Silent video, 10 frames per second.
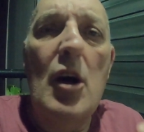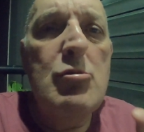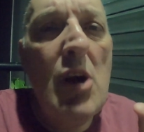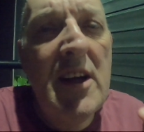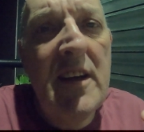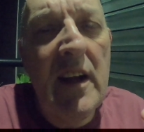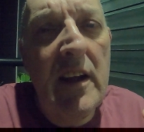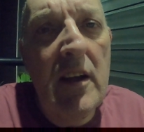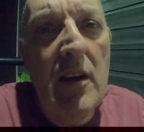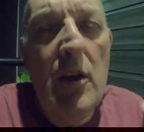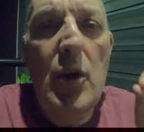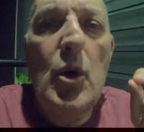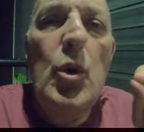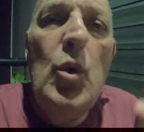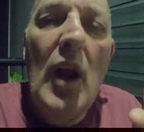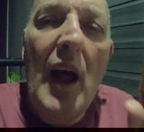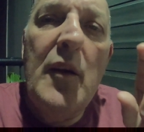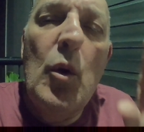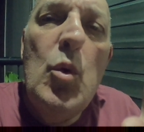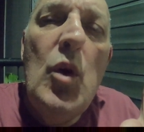a rainy
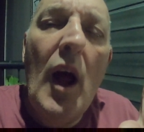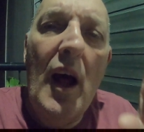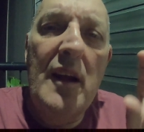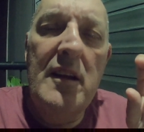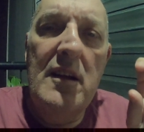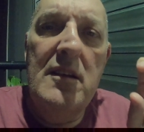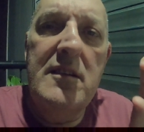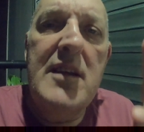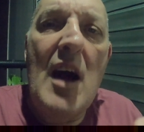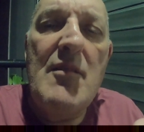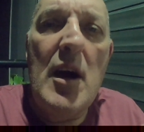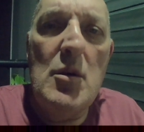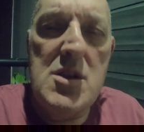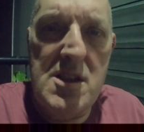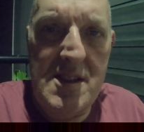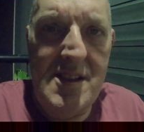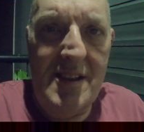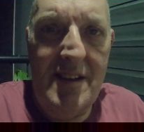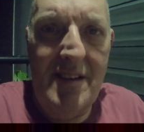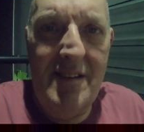Ulan Davao City.